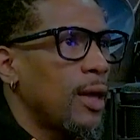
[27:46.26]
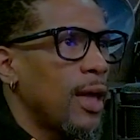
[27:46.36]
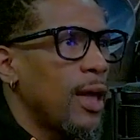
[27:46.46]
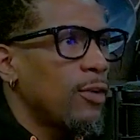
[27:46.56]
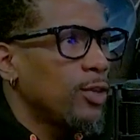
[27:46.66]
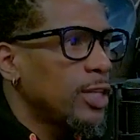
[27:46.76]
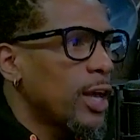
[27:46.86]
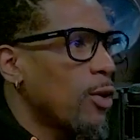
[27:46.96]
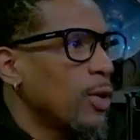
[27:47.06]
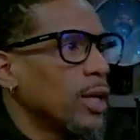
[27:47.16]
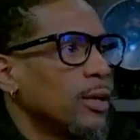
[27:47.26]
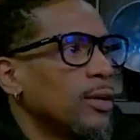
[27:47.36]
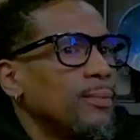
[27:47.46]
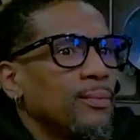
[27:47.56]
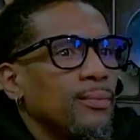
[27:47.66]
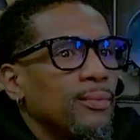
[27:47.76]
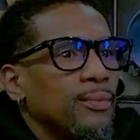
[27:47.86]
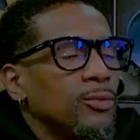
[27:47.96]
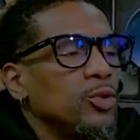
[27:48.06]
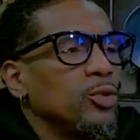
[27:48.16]
every day i wake up
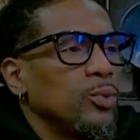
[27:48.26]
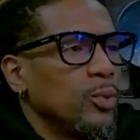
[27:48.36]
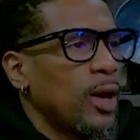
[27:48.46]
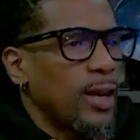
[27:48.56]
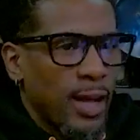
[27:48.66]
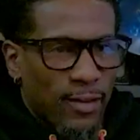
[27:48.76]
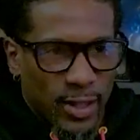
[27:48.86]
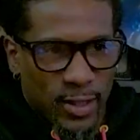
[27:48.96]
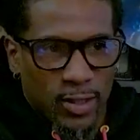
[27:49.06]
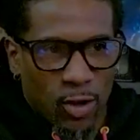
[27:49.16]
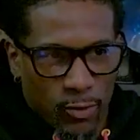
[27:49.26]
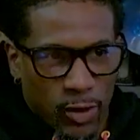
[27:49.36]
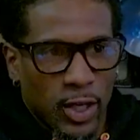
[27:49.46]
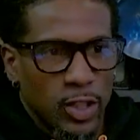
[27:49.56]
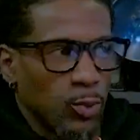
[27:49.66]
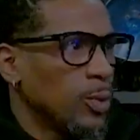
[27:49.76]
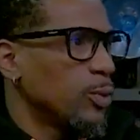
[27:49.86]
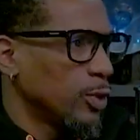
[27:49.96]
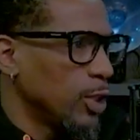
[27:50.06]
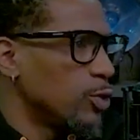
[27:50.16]
you and i've had this conversation yep. we
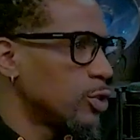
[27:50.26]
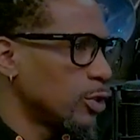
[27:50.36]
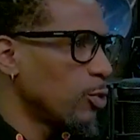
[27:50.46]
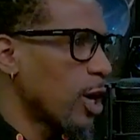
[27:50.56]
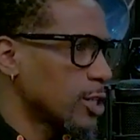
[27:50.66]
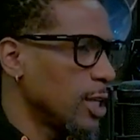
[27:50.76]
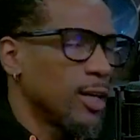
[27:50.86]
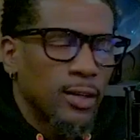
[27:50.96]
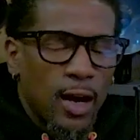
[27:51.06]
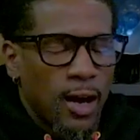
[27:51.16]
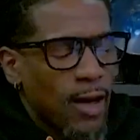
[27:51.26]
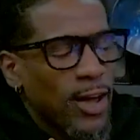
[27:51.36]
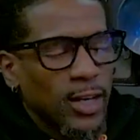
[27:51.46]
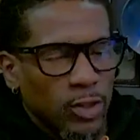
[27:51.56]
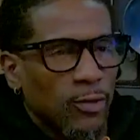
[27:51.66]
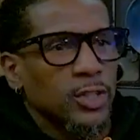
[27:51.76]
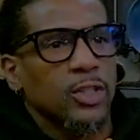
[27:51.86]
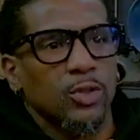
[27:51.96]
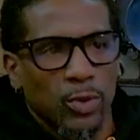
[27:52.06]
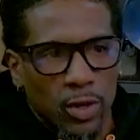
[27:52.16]
were leading to roxanne uh, i've had this
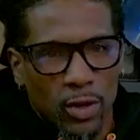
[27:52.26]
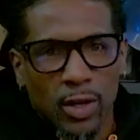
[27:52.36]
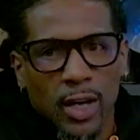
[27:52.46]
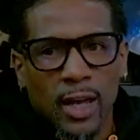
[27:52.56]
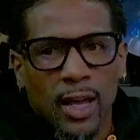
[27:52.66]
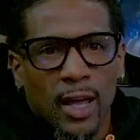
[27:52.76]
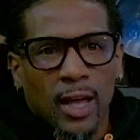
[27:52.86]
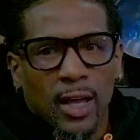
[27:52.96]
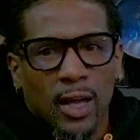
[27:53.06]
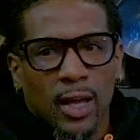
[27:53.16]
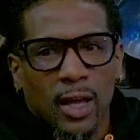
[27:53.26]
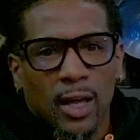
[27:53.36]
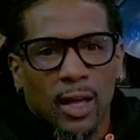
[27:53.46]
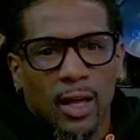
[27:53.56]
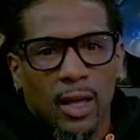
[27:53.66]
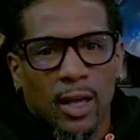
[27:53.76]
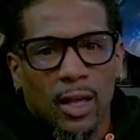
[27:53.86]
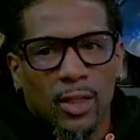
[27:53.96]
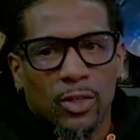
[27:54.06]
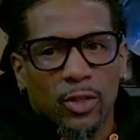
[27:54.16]
conversation with her yep
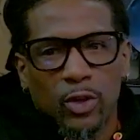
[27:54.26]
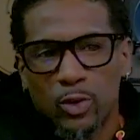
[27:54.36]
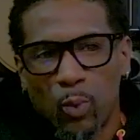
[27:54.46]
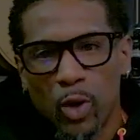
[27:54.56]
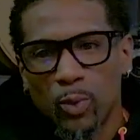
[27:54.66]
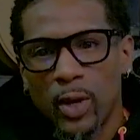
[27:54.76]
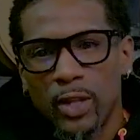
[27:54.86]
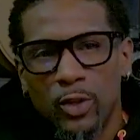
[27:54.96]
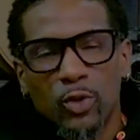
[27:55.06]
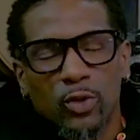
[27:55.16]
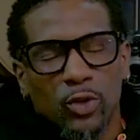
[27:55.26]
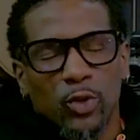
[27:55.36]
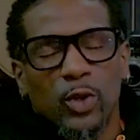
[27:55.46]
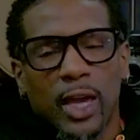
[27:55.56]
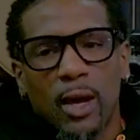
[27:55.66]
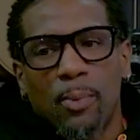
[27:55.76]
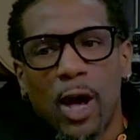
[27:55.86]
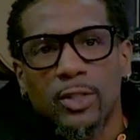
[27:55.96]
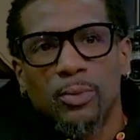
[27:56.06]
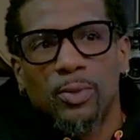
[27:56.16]
there's one way you, you can't
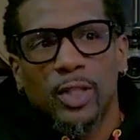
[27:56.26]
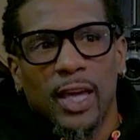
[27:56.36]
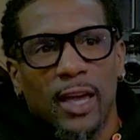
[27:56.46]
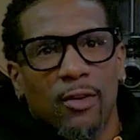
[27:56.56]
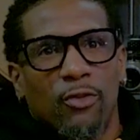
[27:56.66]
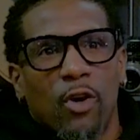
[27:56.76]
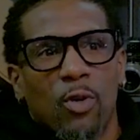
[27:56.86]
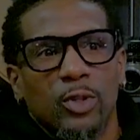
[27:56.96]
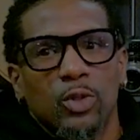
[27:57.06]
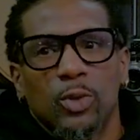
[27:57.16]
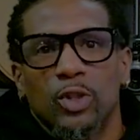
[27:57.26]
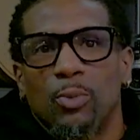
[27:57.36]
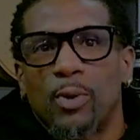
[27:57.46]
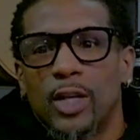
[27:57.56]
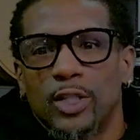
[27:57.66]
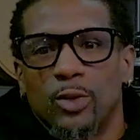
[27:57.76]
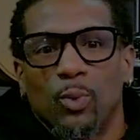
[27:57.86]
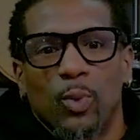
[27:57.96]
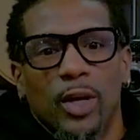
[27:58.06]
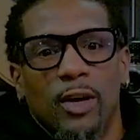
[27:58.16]
possibly fall into a
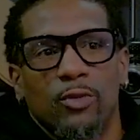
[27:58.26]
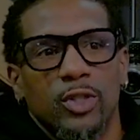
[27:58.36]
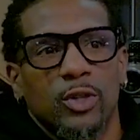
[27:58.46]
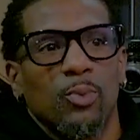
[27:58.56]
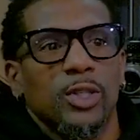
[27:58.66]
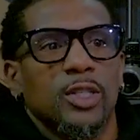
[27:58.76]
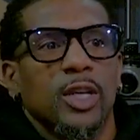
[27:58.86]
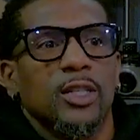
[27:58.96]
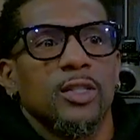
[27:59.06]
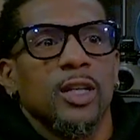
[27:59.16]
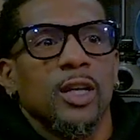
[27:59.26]
depression whenever someone says